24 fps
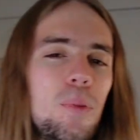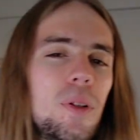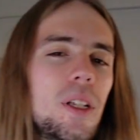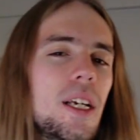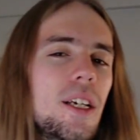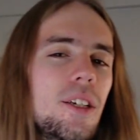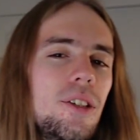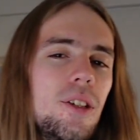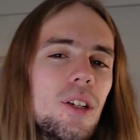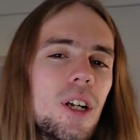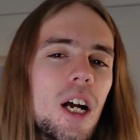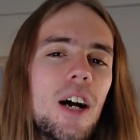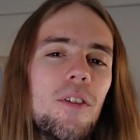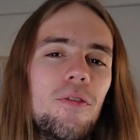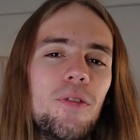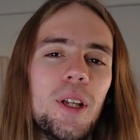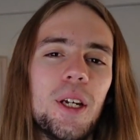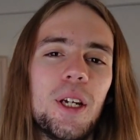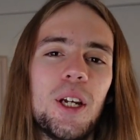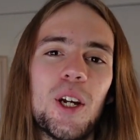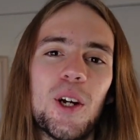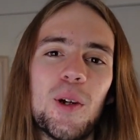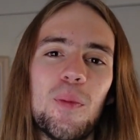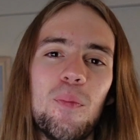plays it off
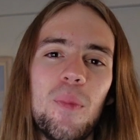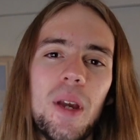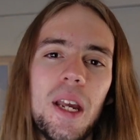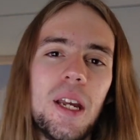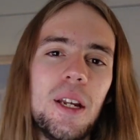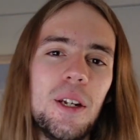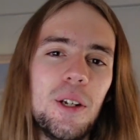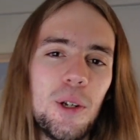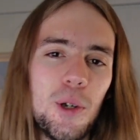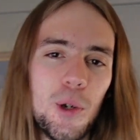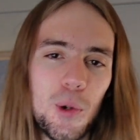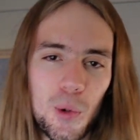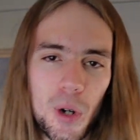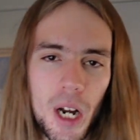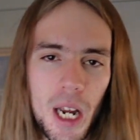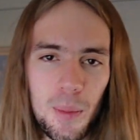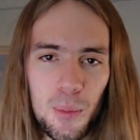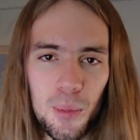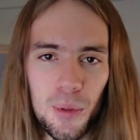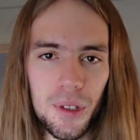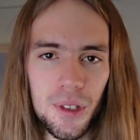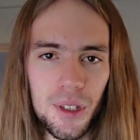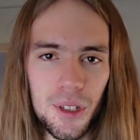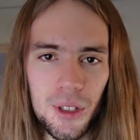like her main
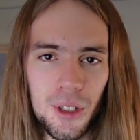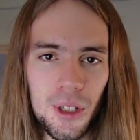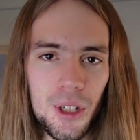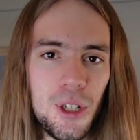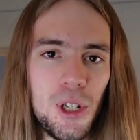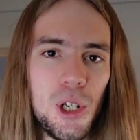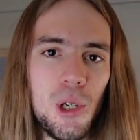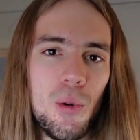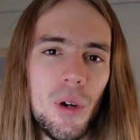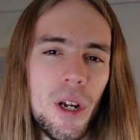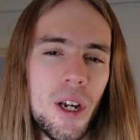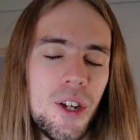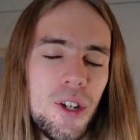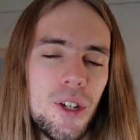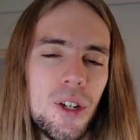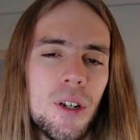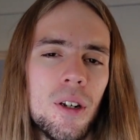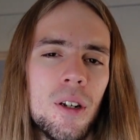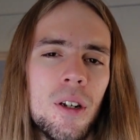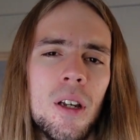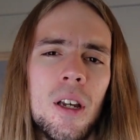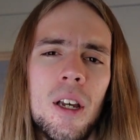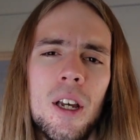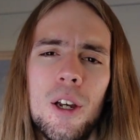gripe with the
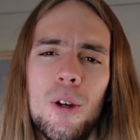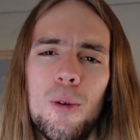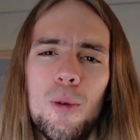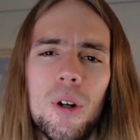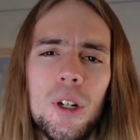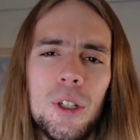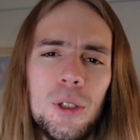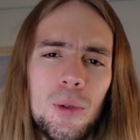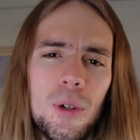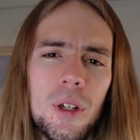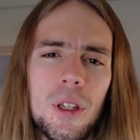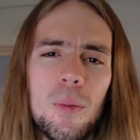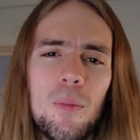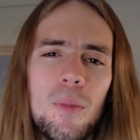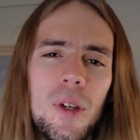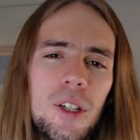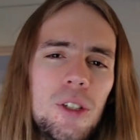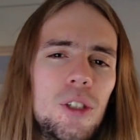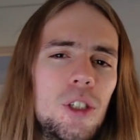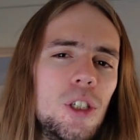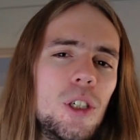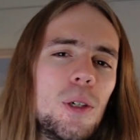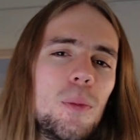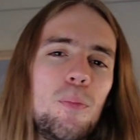situation was with
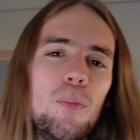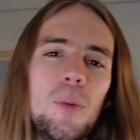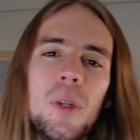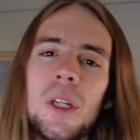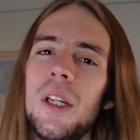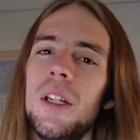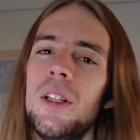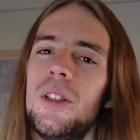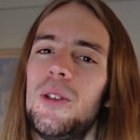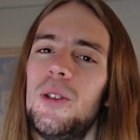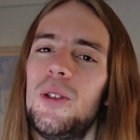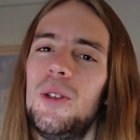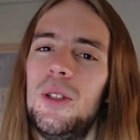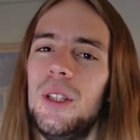Mr. Beast's